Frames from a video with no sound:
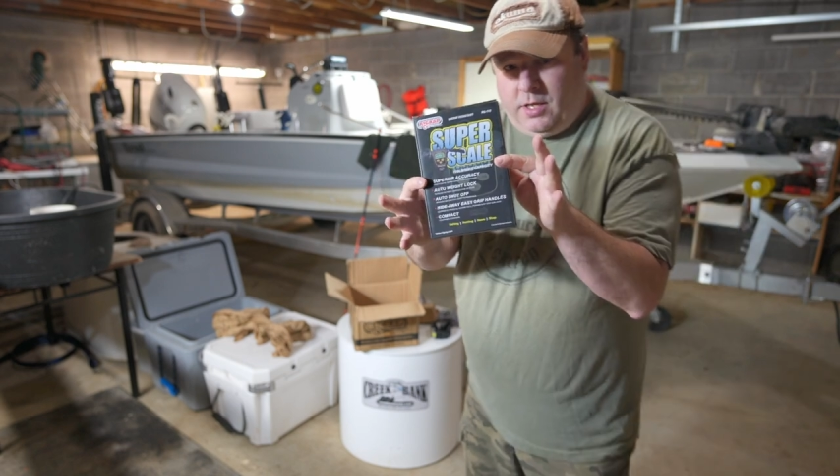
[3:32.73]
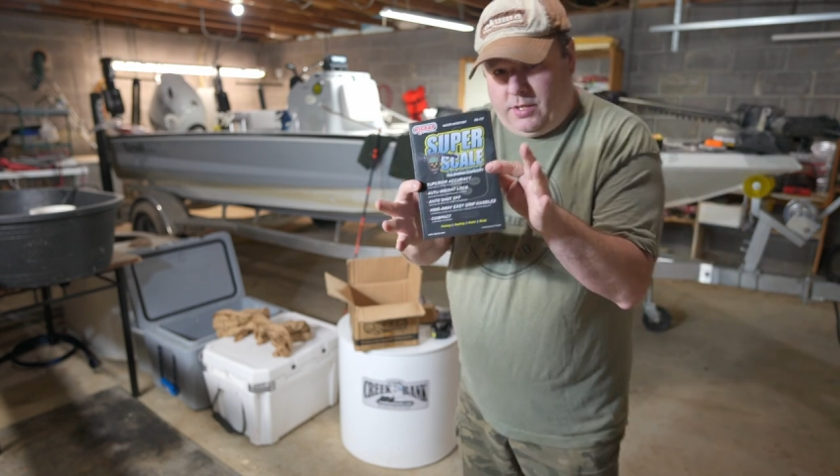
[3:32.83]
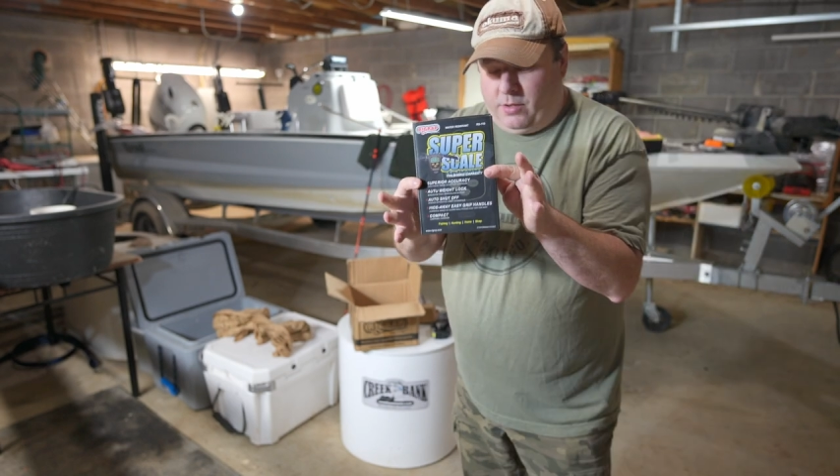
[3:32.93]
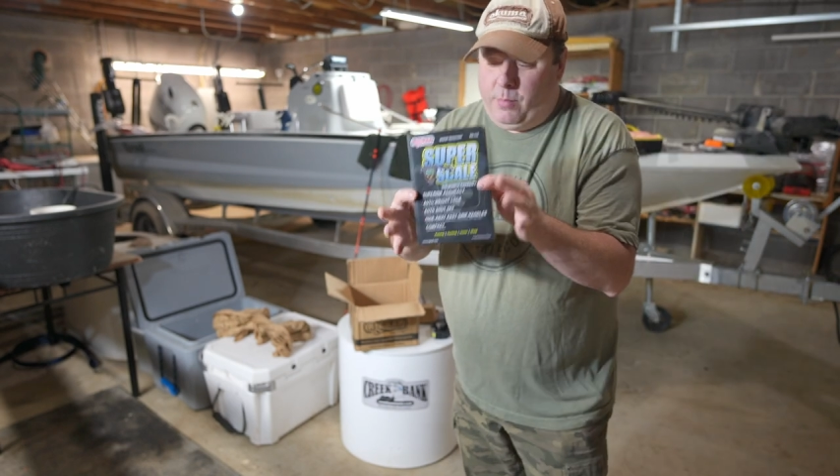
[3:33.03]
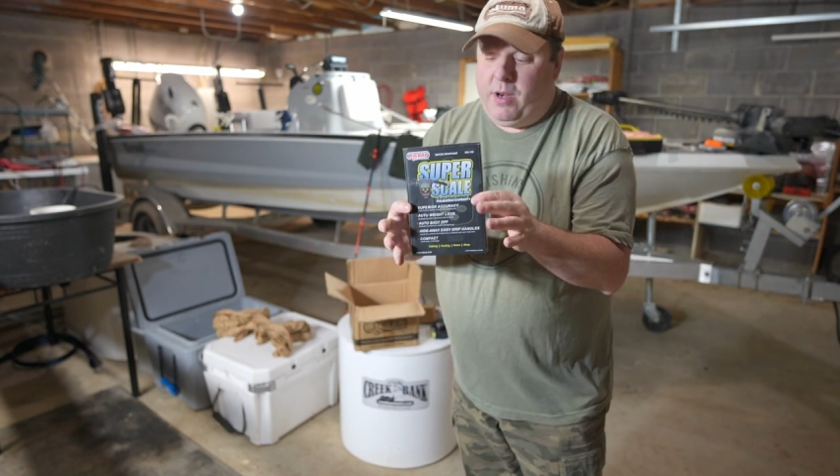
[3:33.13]

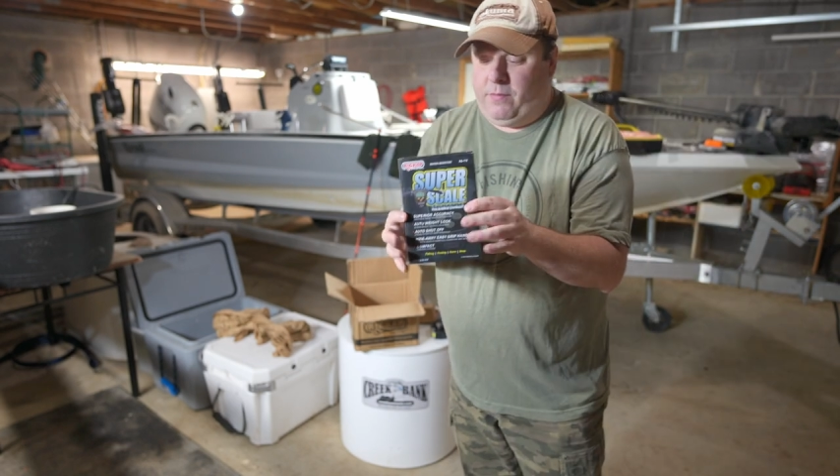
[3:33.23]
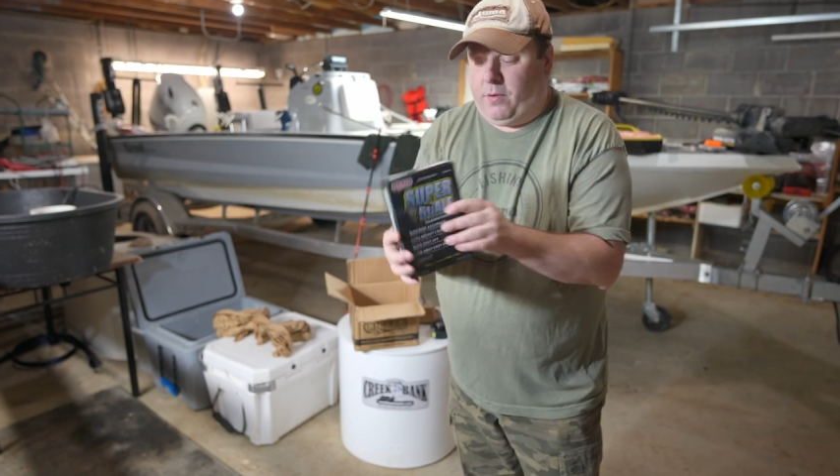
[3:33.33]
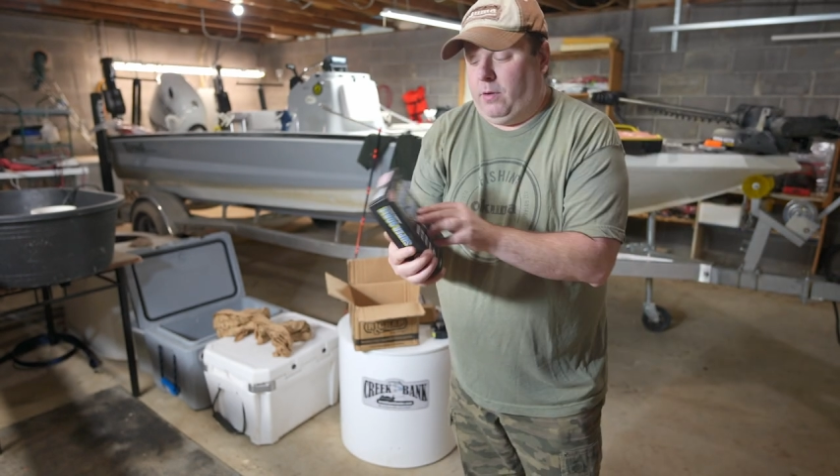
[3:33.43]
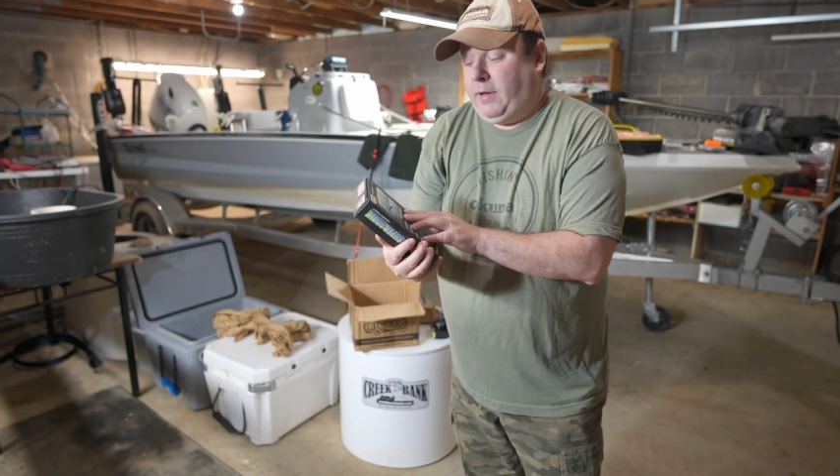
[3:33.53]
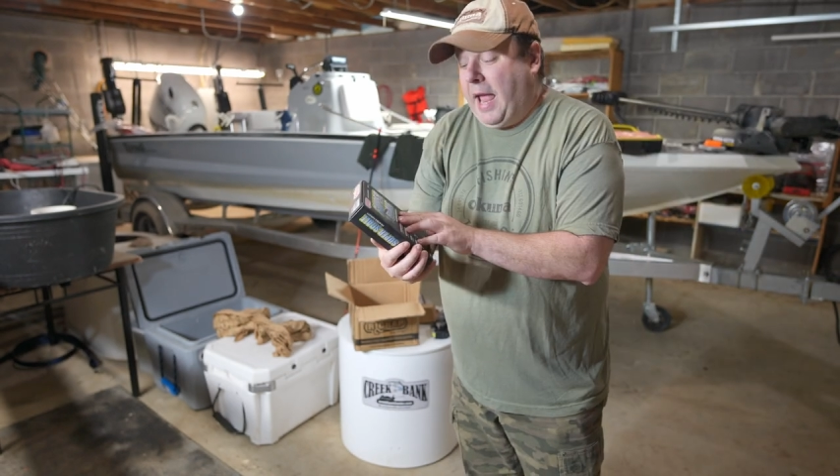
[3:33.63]
and they're meant
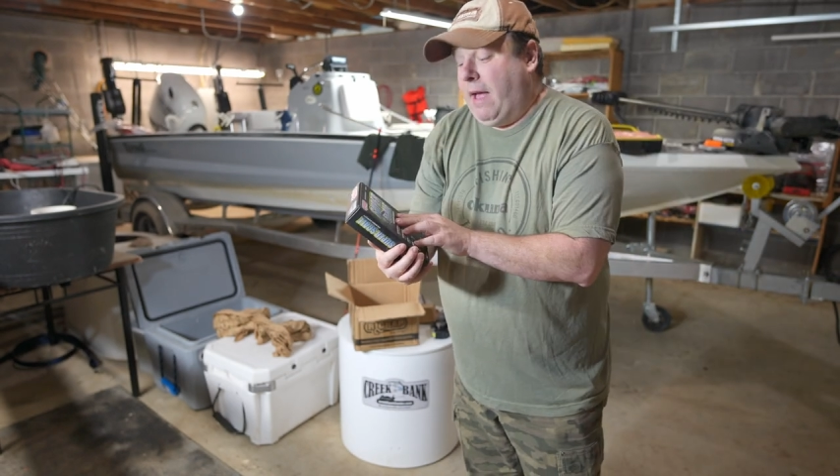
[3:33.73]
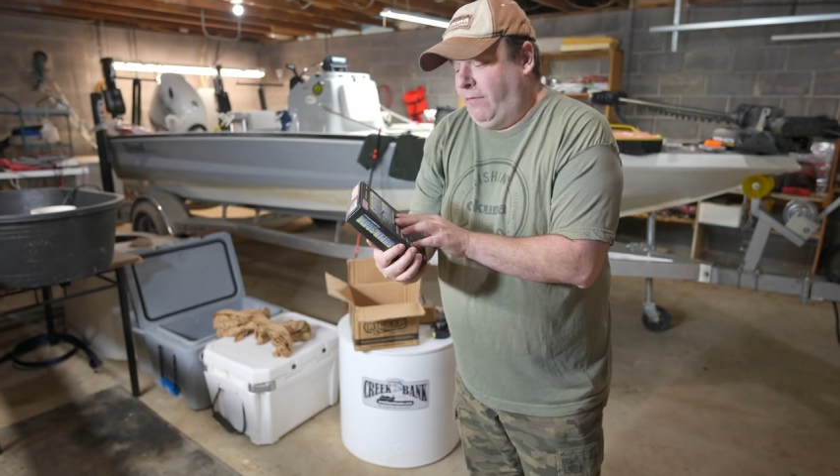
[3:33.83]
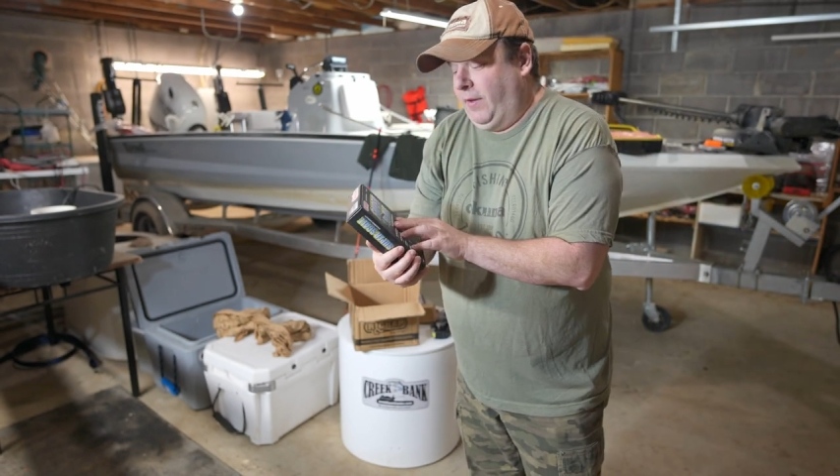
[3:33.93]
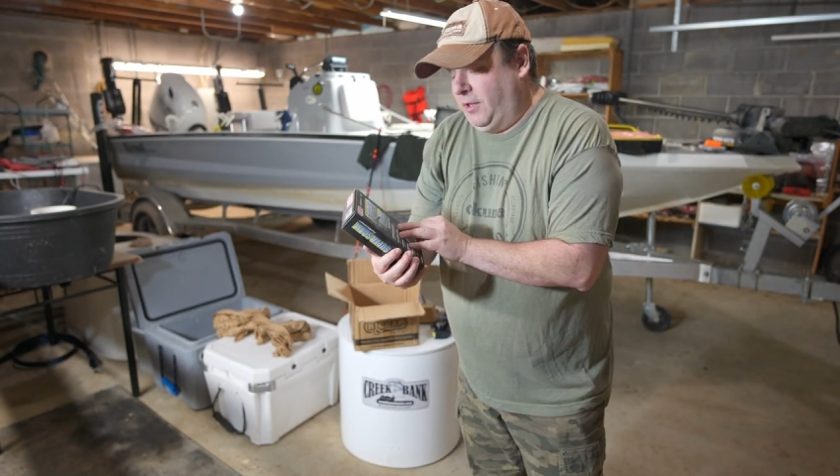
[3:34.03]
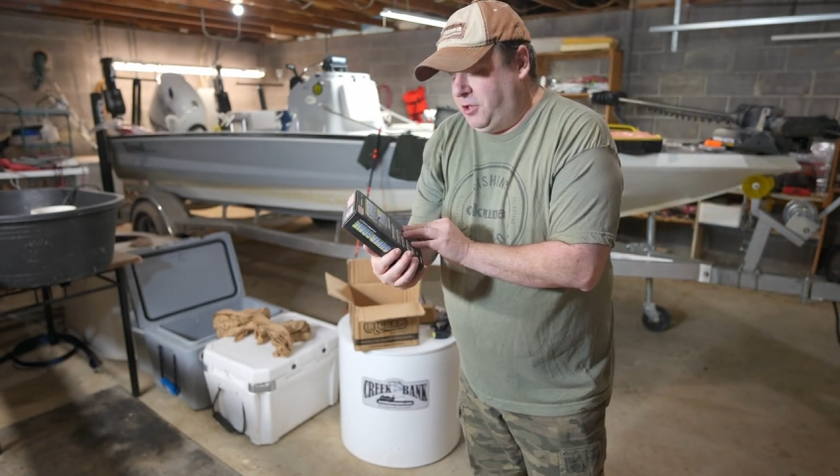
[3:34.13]
for
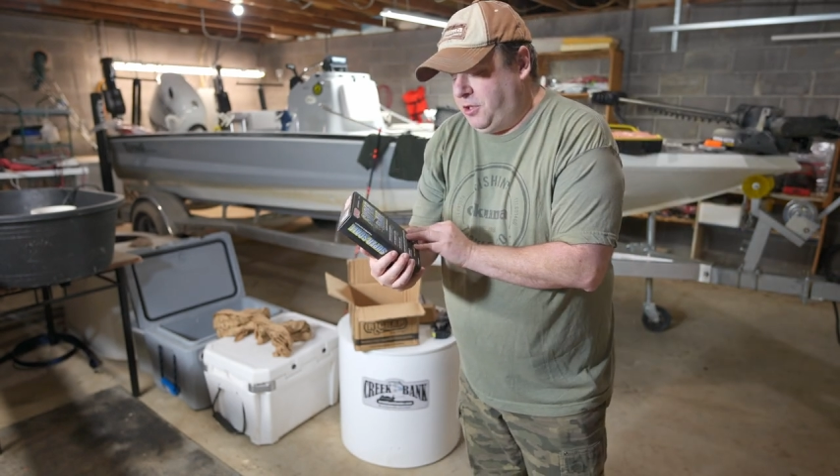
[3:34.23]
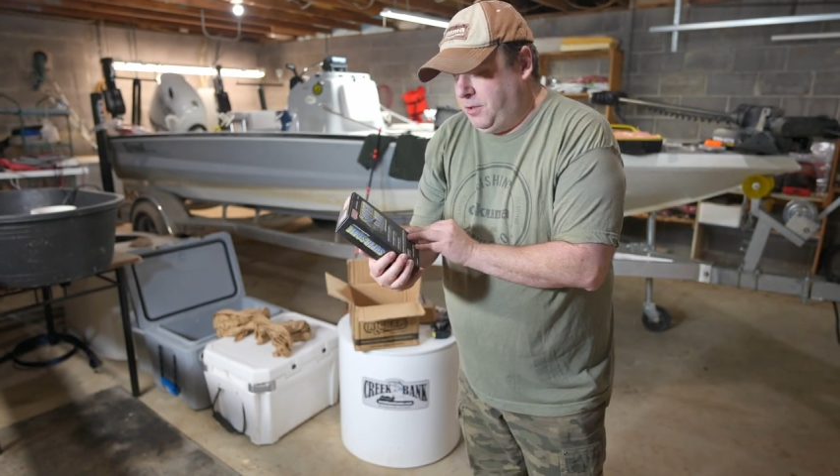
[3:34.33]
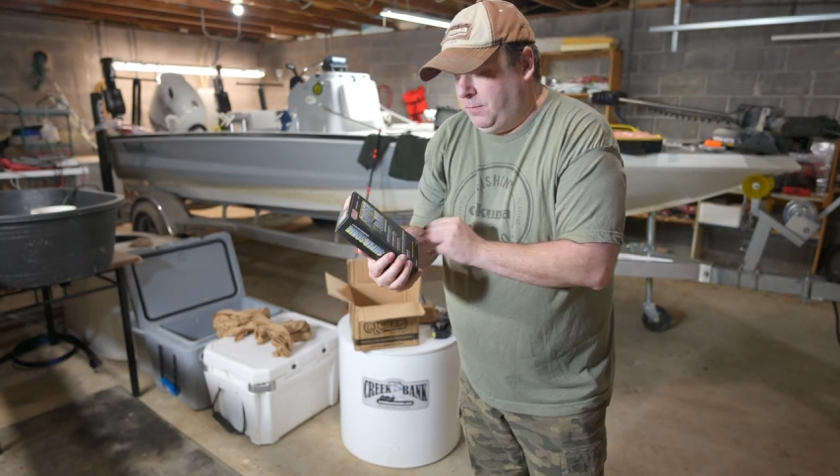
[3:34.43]
catfish.